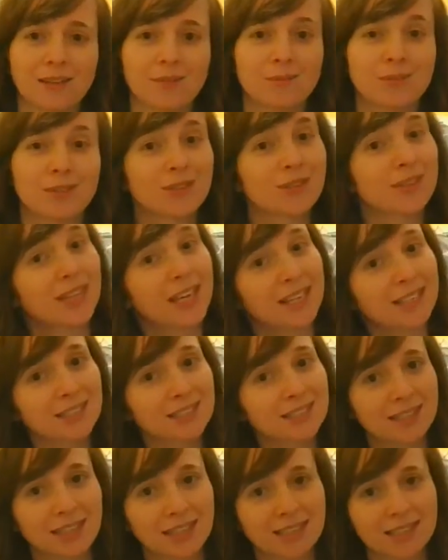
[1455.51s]
So
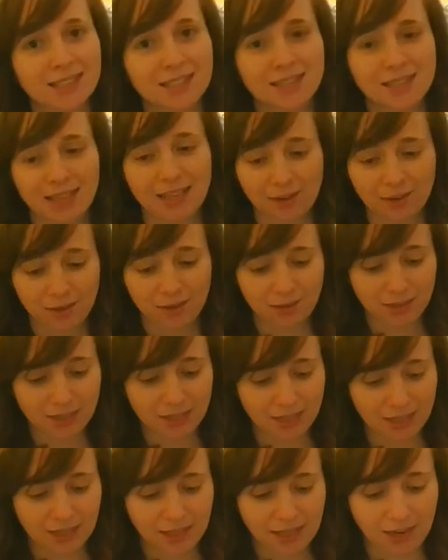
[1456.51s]
that's how you'd
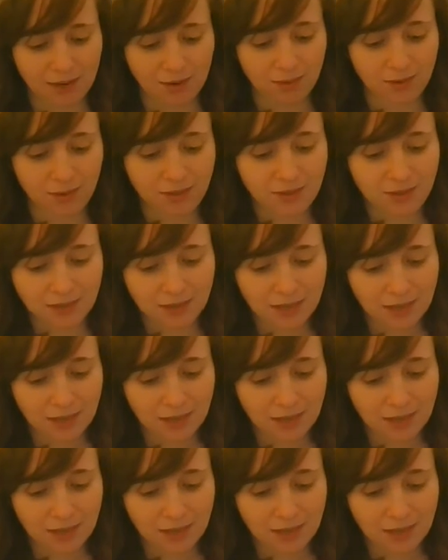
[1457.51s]
sign that one.